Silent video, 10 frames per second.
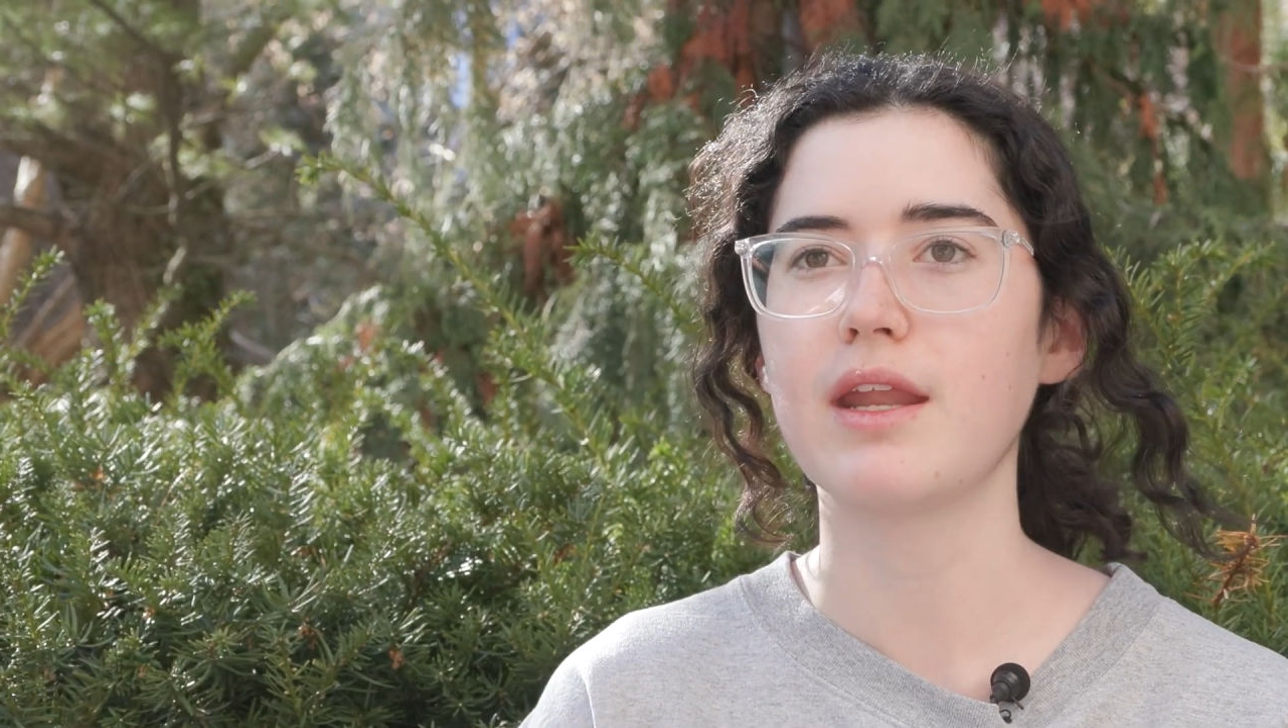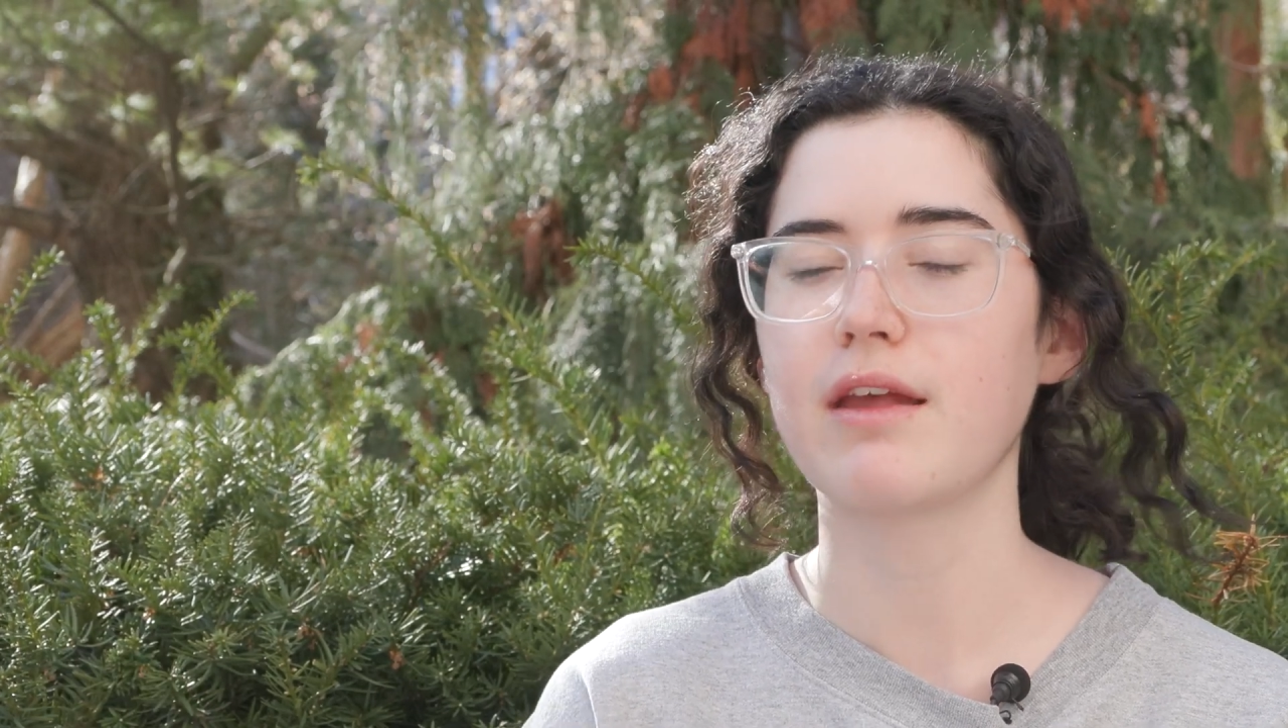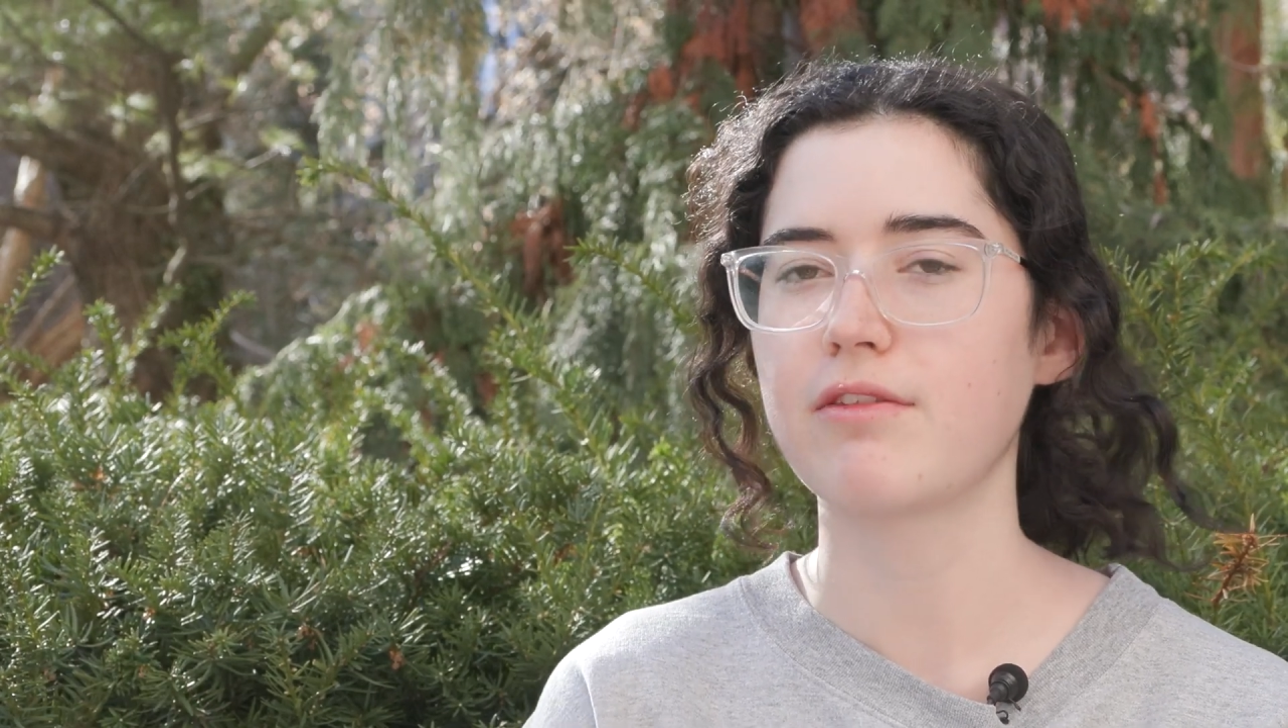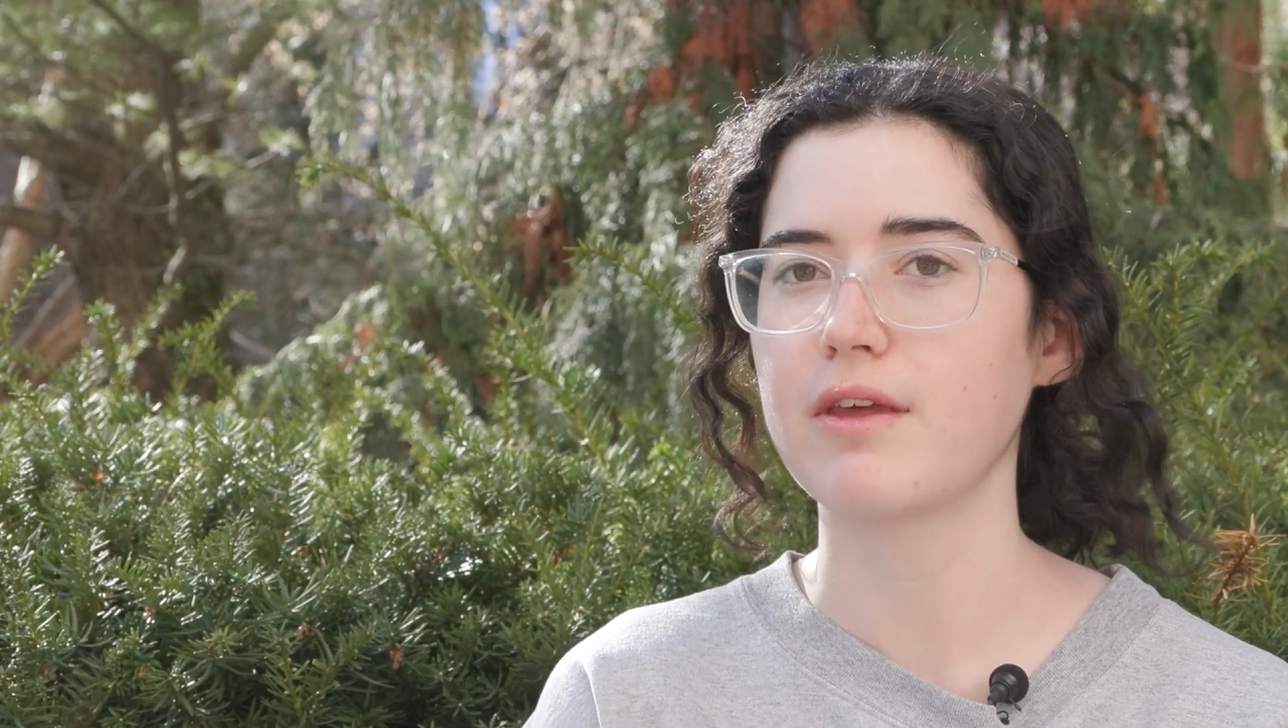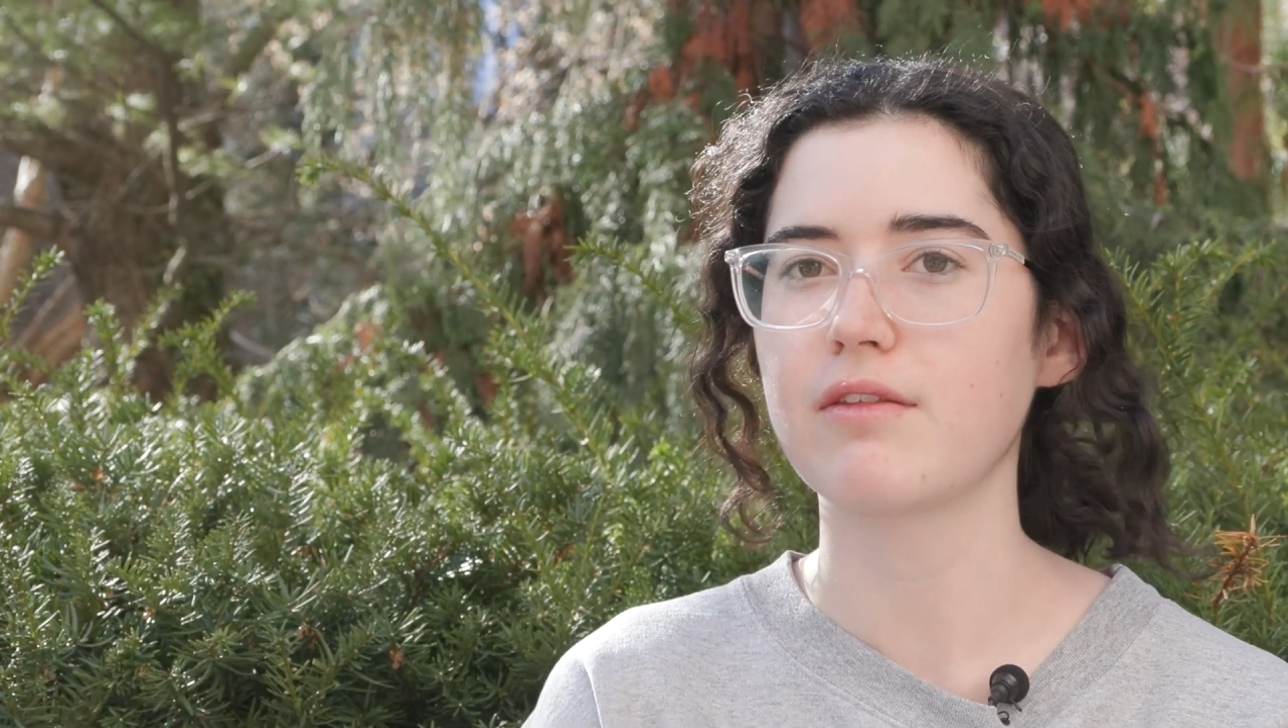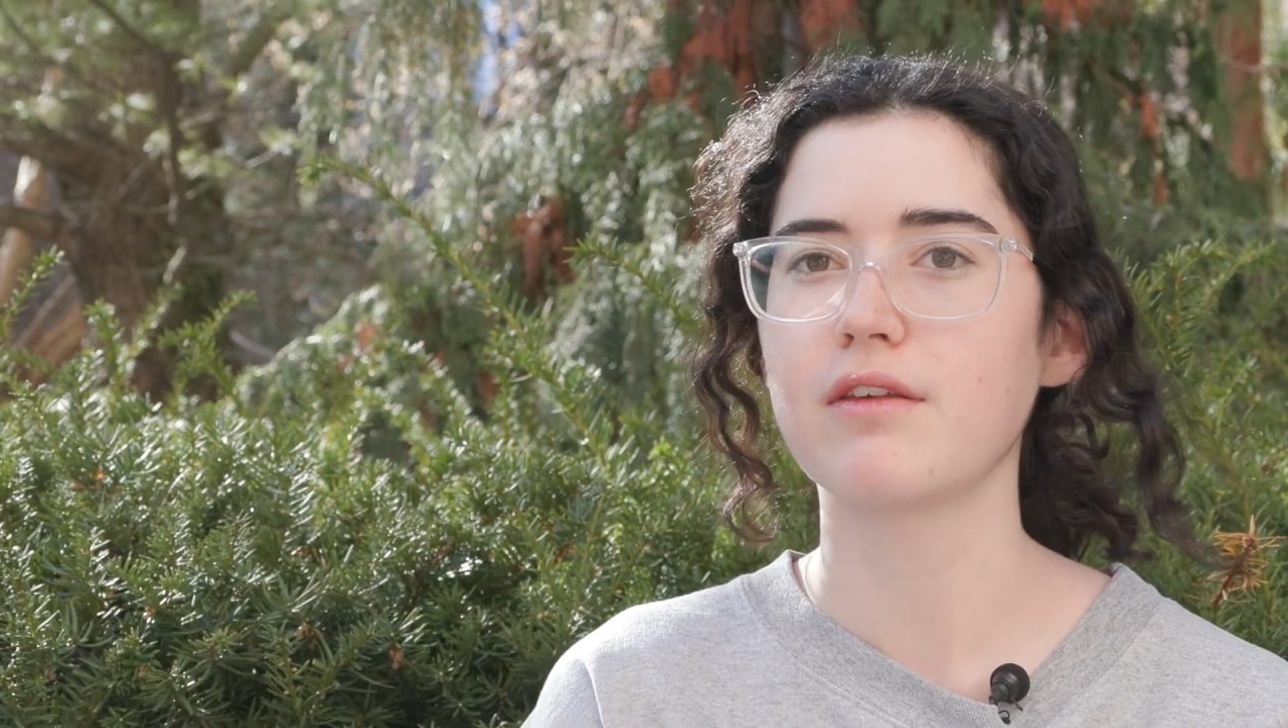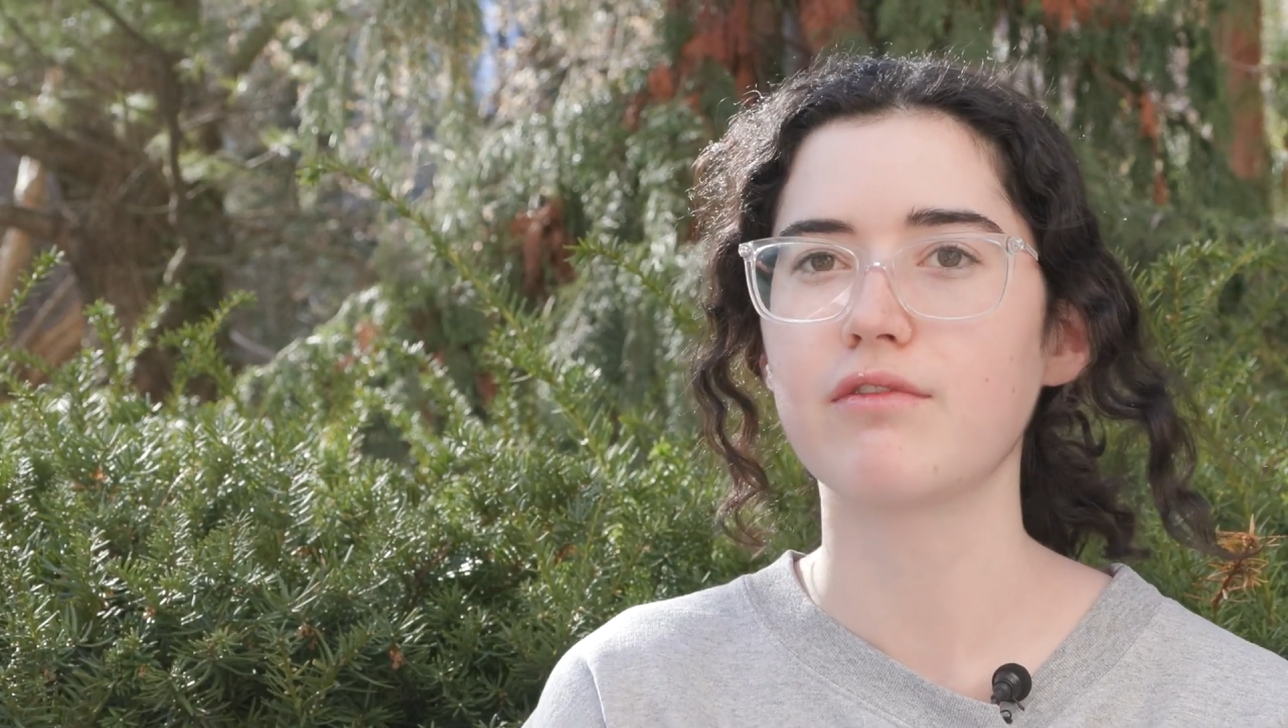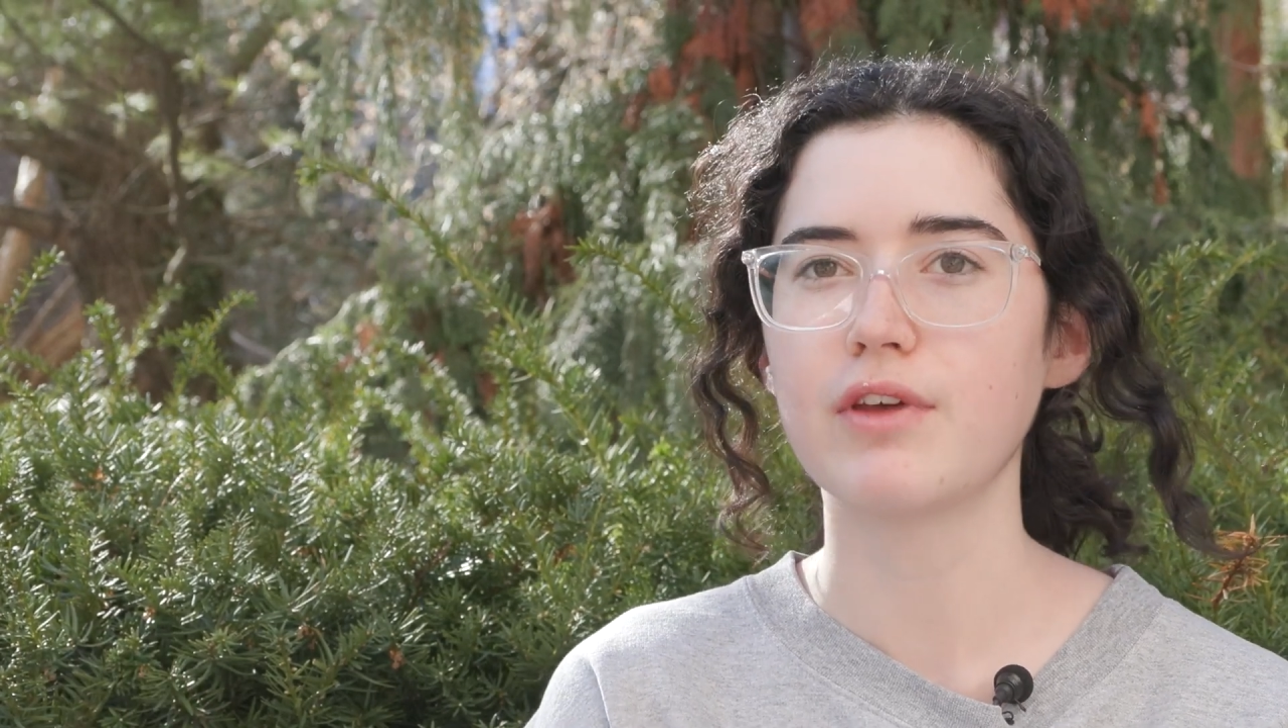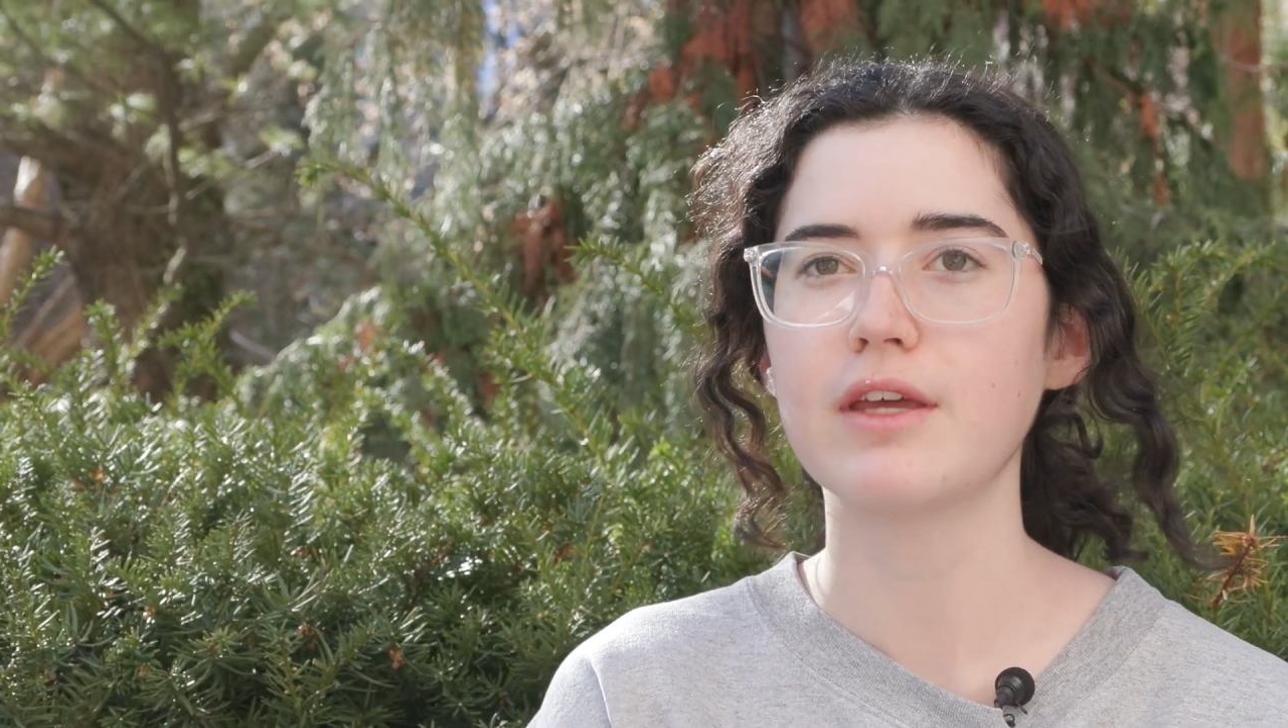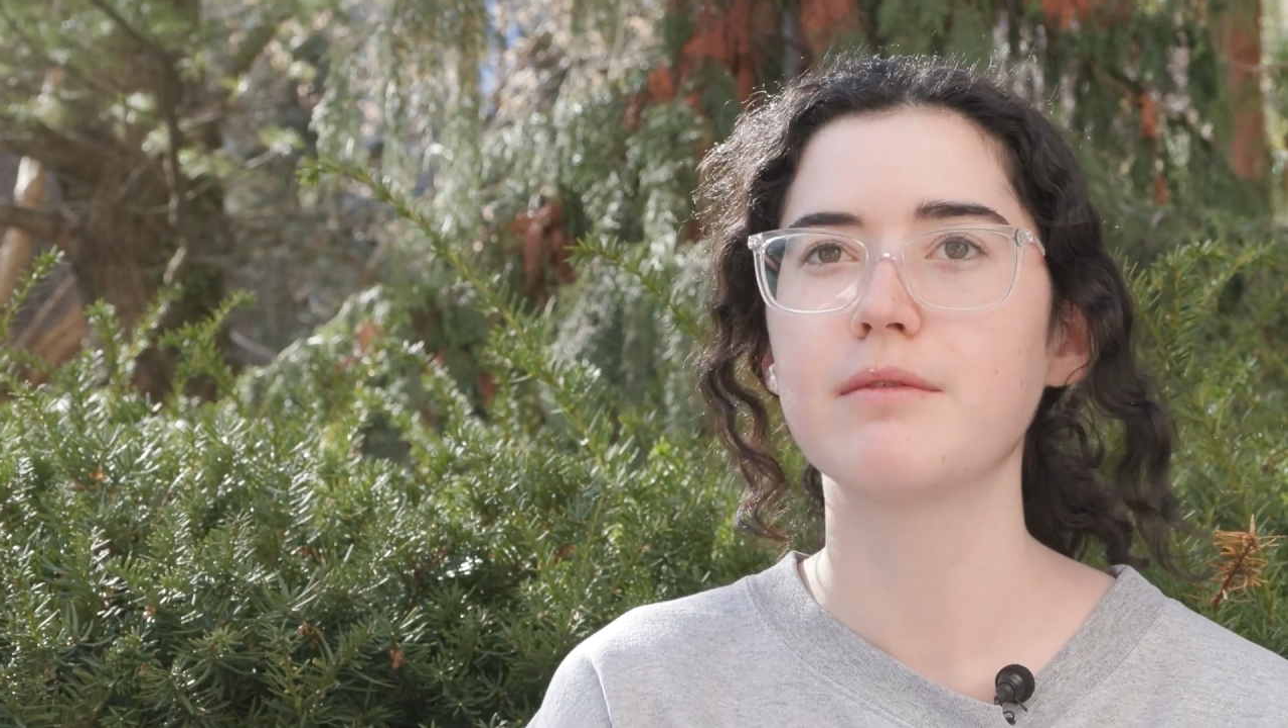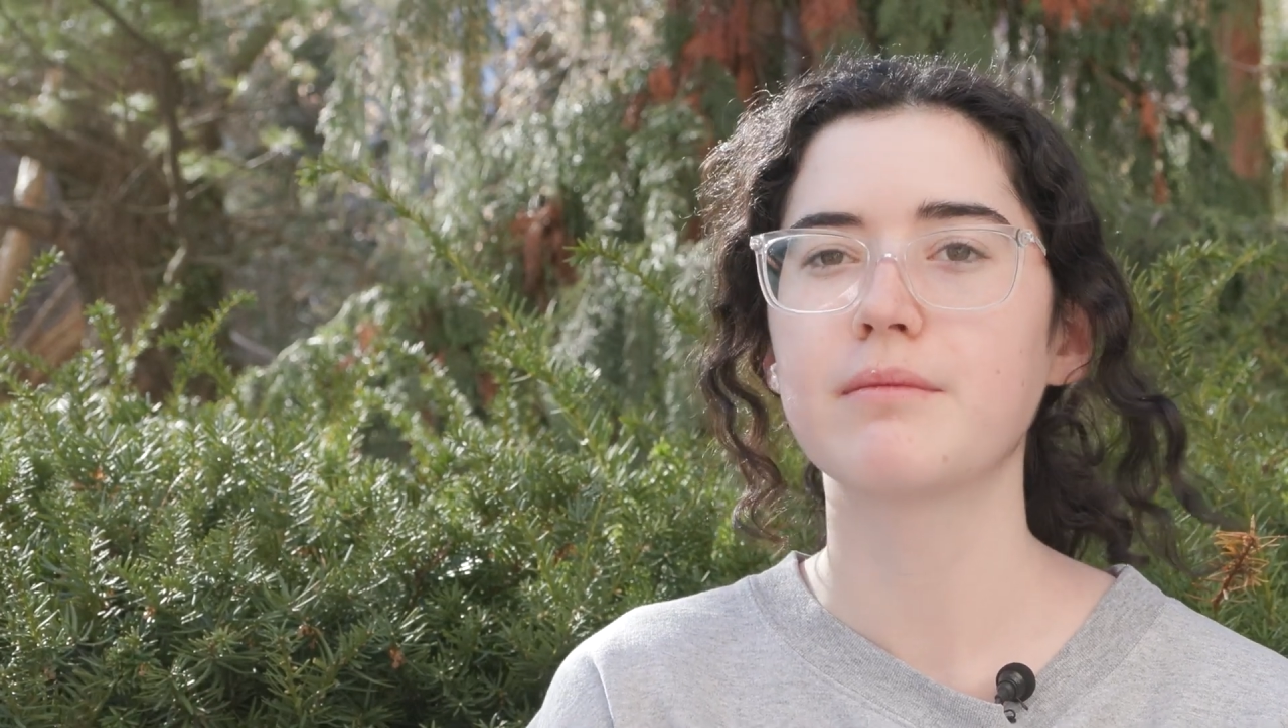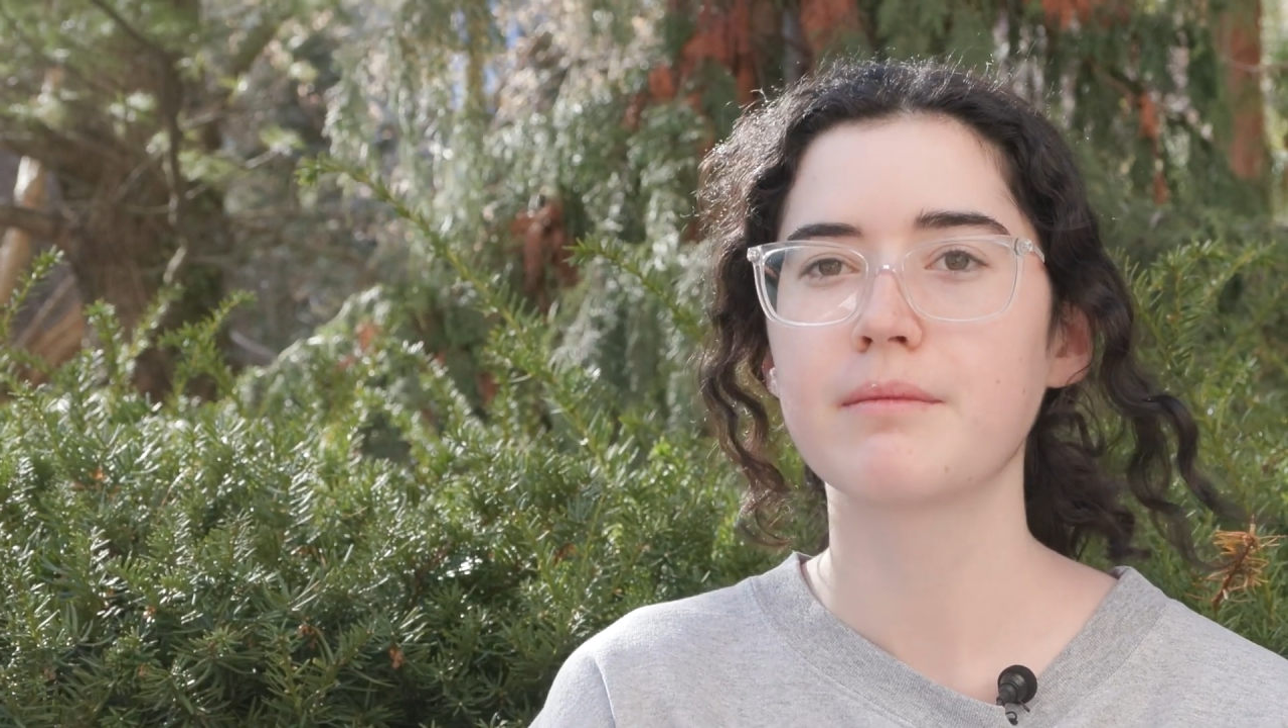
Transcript: as they see fit.